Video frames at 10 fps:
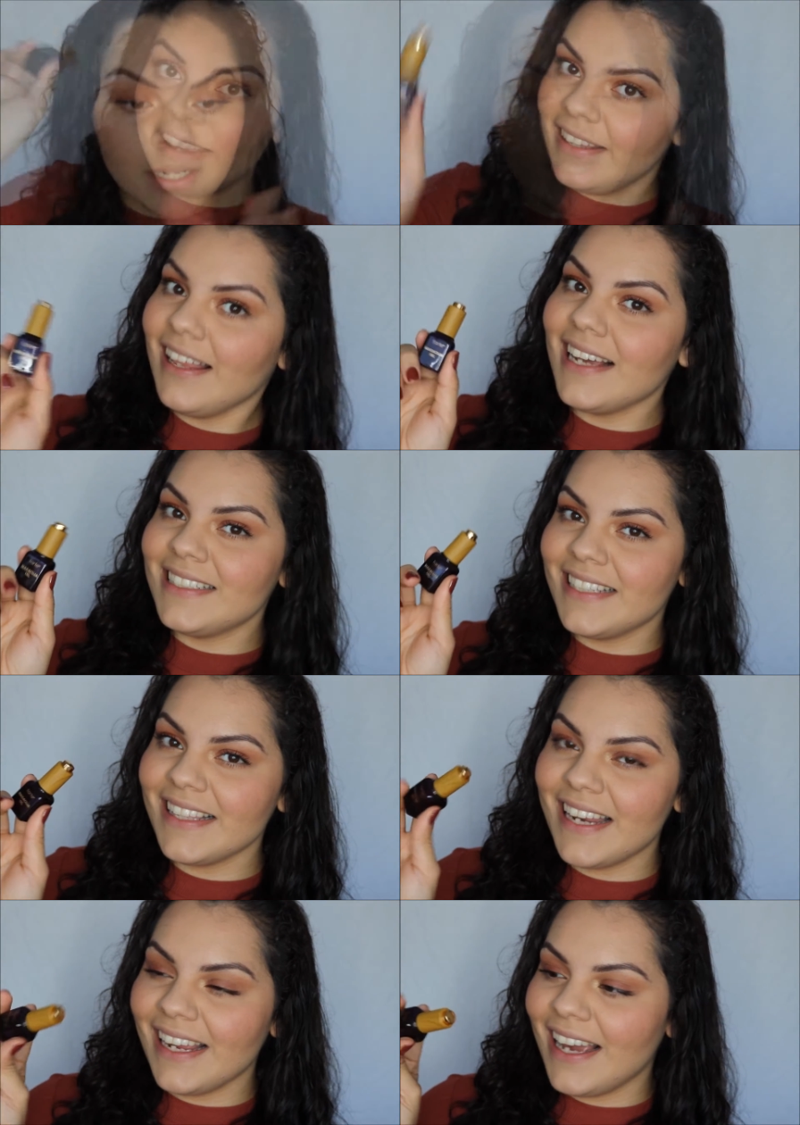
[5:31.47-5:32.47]
And the last
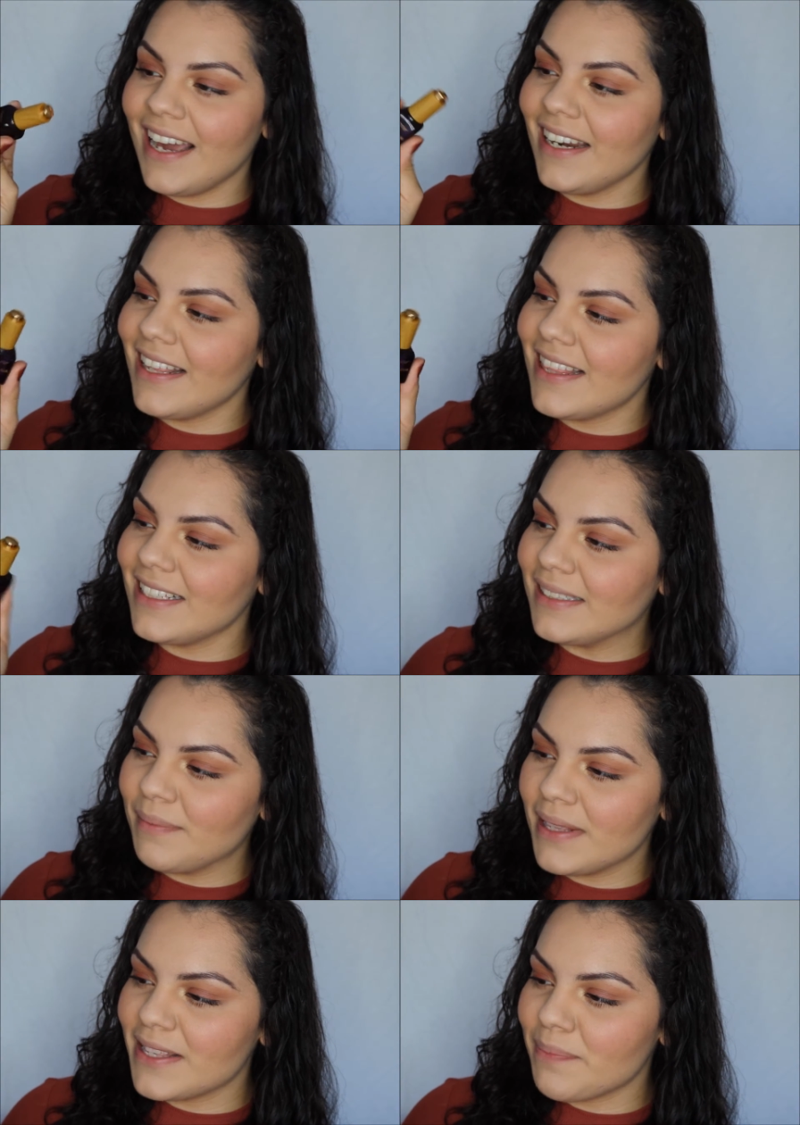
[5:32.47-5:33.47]
thing that I got in this
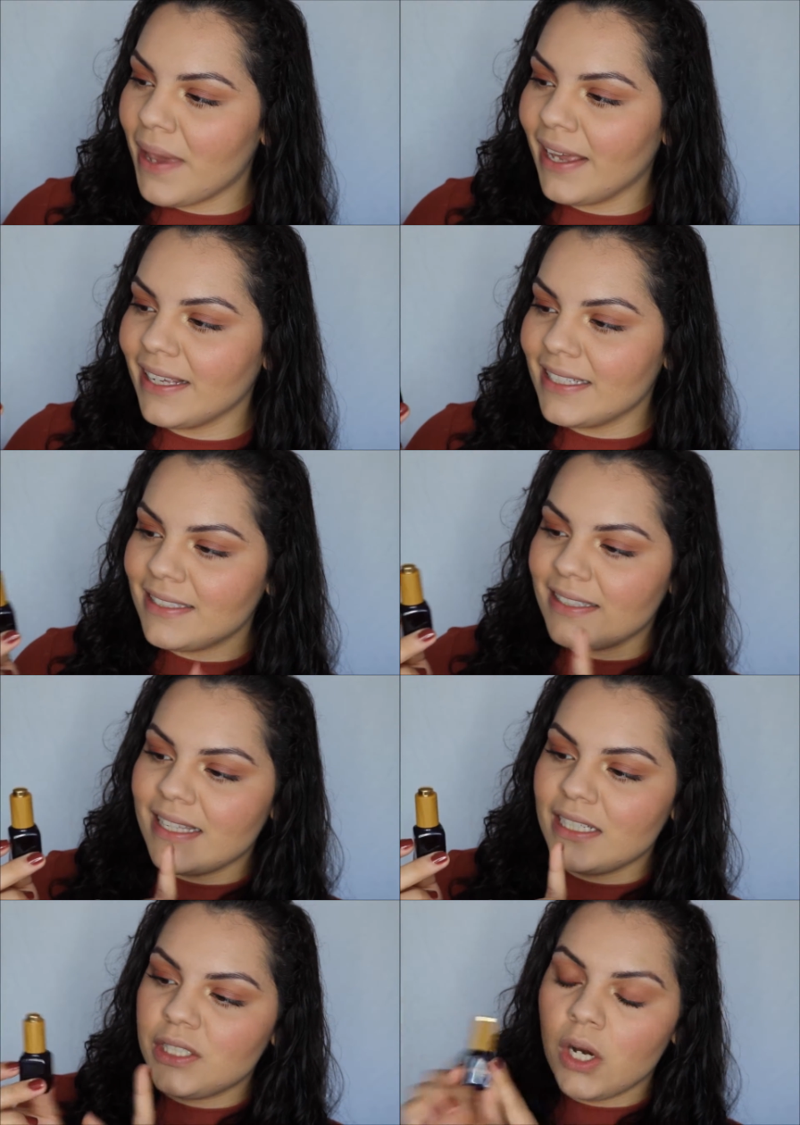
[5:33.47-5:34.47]
month's bag is
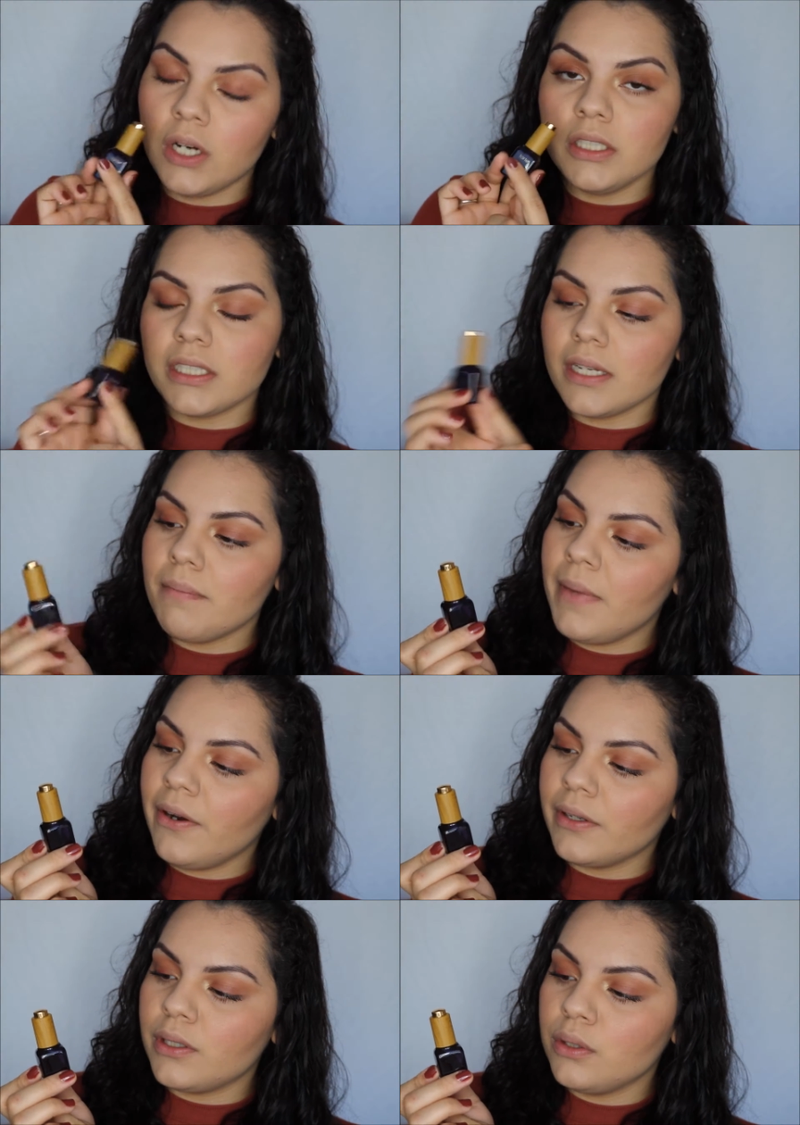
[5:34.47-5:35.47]
the Tarte
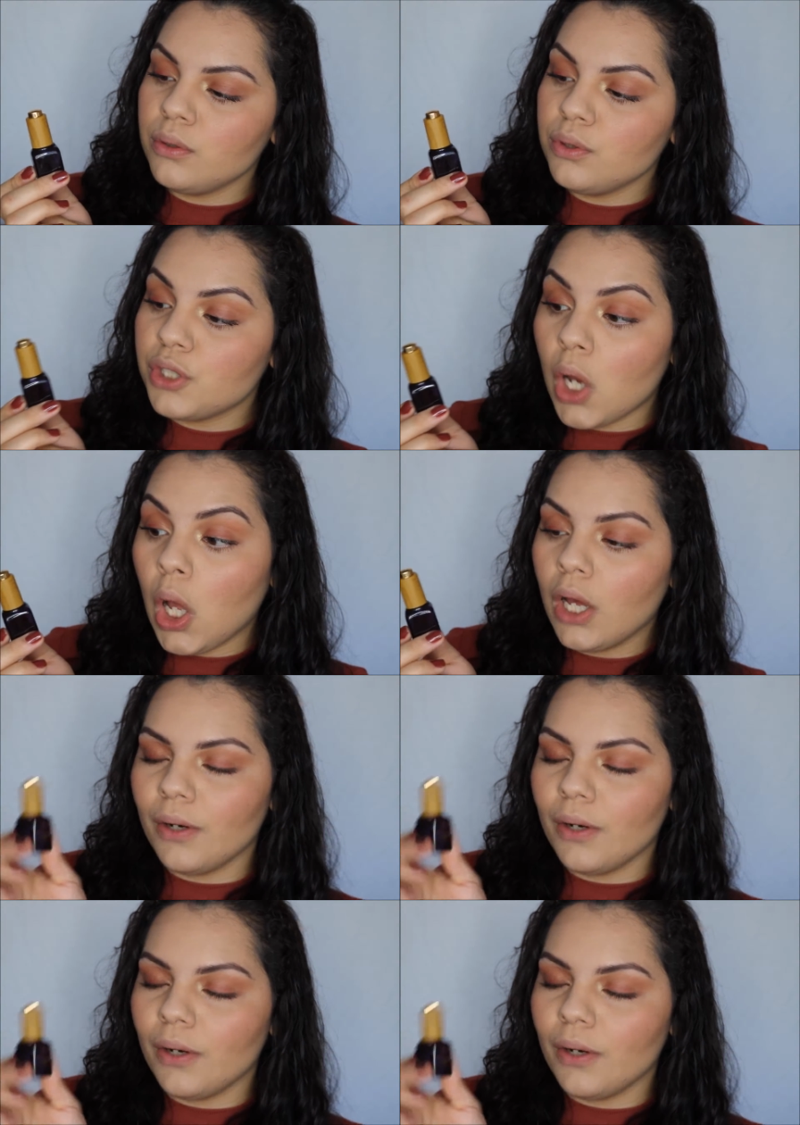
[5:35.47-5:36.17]
Maracuja